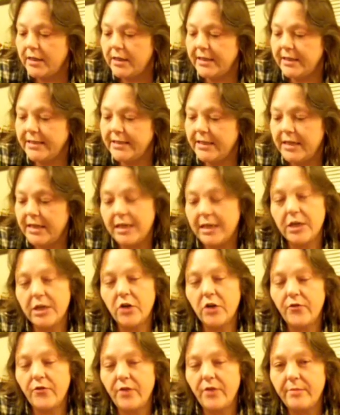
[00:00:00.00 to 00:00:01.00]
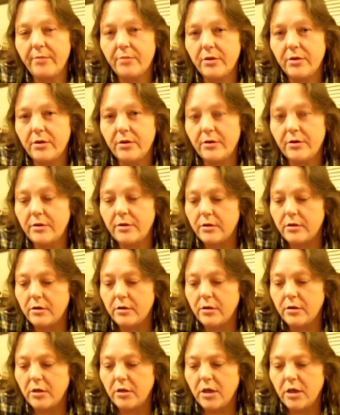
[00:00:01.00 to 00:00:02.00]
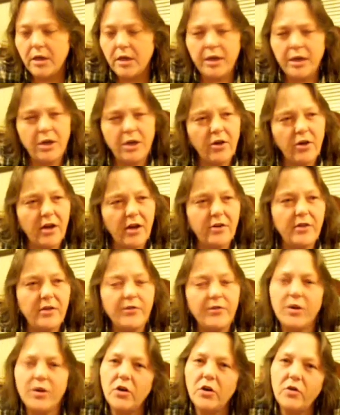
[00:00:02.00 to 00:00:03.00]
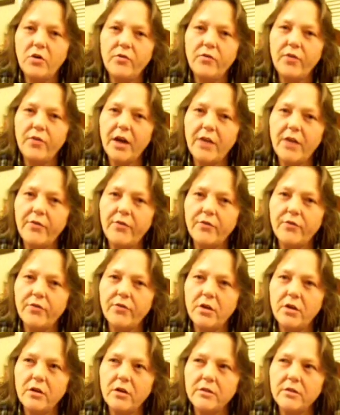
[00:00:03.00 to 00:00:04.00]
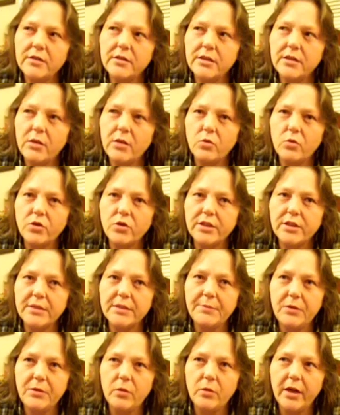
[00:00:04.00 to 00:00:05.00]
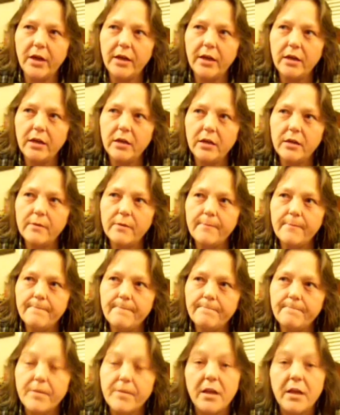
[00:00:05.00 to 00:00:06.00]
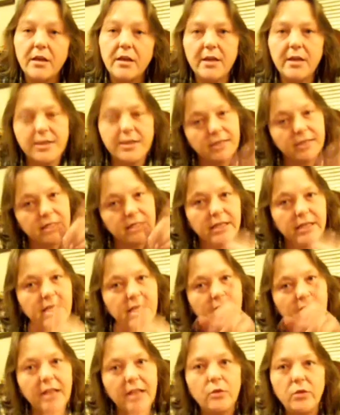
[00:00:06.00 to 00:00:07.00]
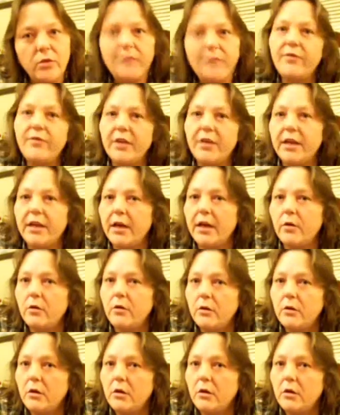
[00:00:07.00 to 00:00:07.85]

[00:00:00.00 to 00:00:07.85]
Let's see, in November, you know, I don't even know if I've vlogged since I worked at Speedway. Yes, I did the Halloween video.